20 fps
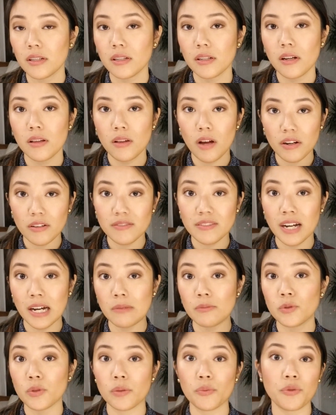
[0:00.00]
A lot of
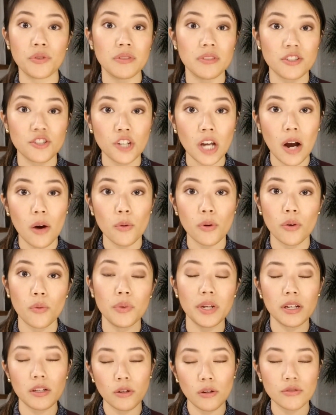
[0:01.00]
times when we're in the shower,
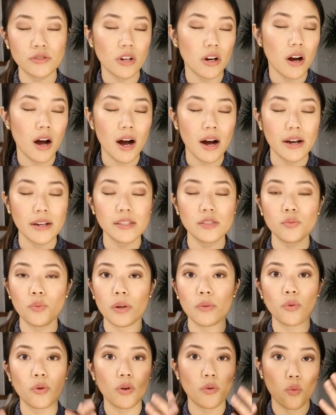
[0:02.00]
we close our eyes
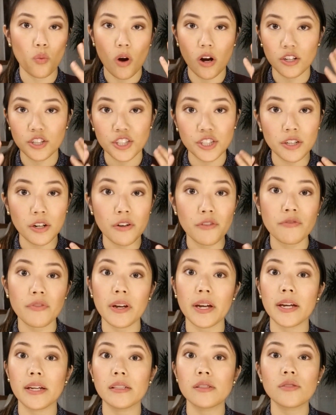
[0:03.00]
when we're washing our
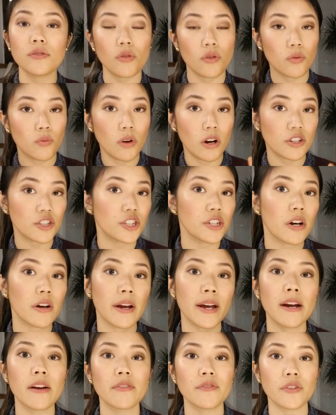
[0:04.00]
face or washing our
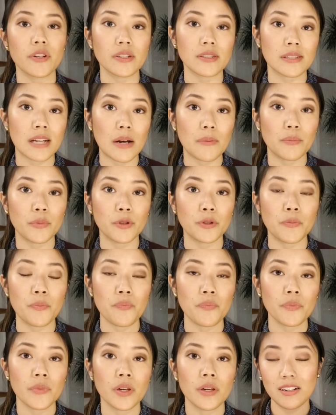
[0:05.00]
hair, for example.
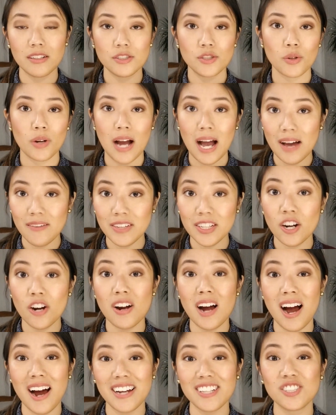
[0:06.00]
So having our
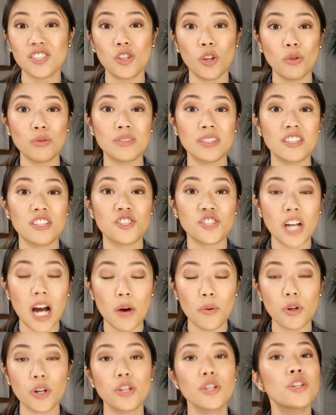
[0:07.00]
eyes closed in the
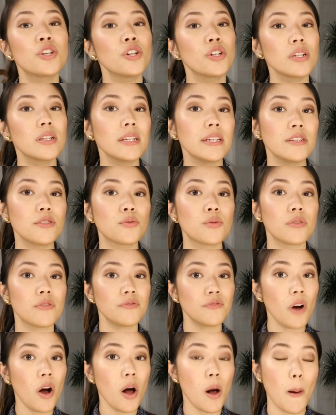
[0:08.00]
shower could lead to a
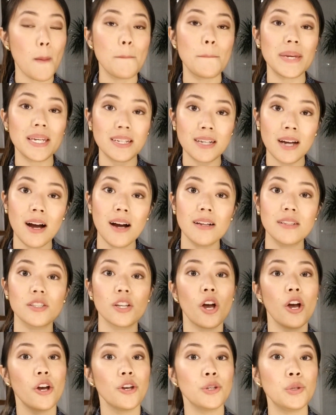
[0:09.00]
fall because
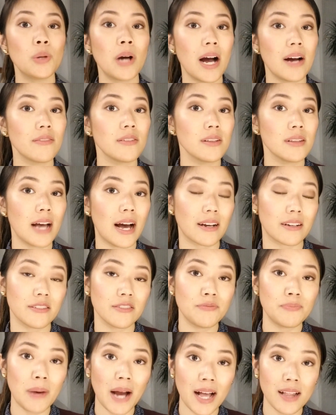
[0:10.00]
you have a lack
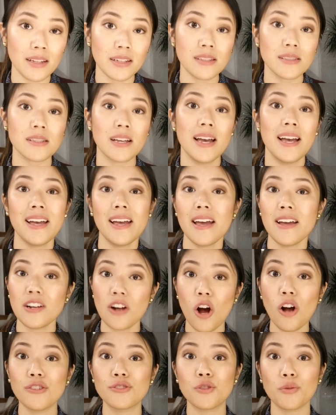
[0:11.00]
of balance and
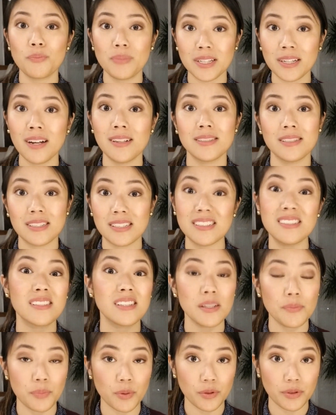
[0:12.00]
also because it is
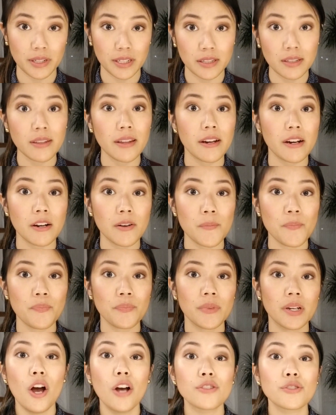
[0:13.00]
slippery in there.
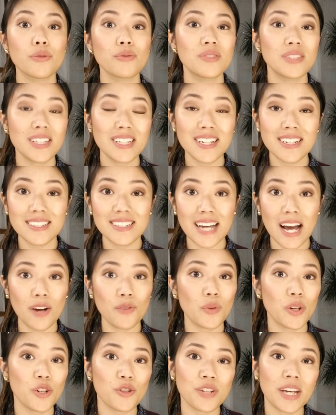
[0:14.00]
So sitting down
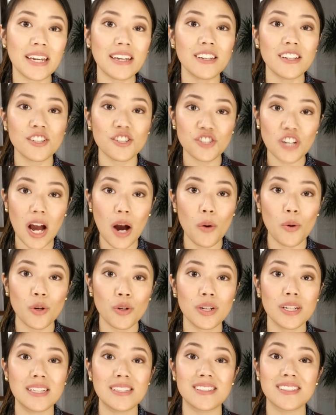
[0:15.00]
when you're taking a shower
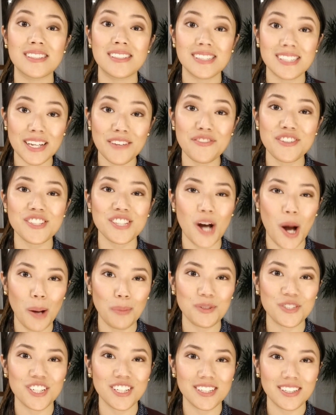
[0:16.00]
is the safest
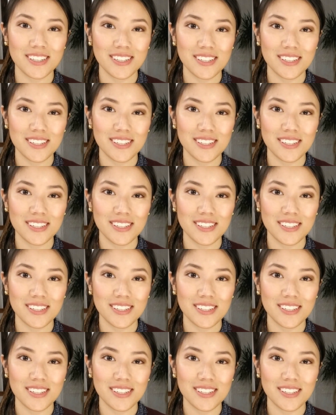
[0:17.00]
option.